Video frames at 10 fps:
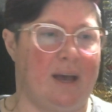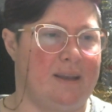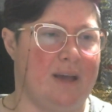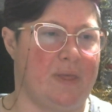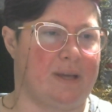
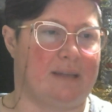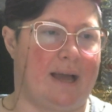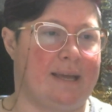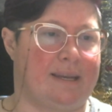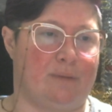nothing
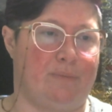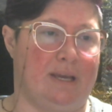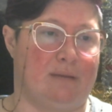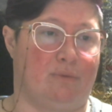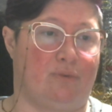like it had
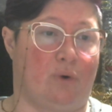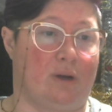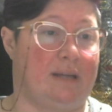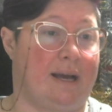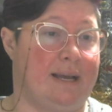been before
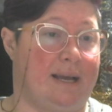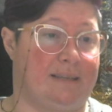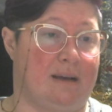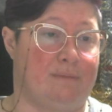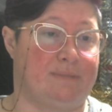Laia
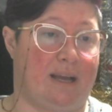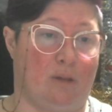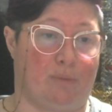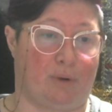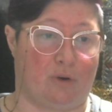had come to
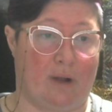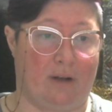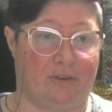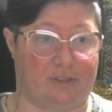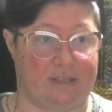help her
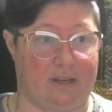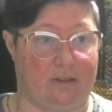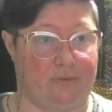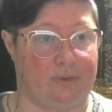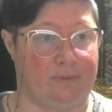ground herself.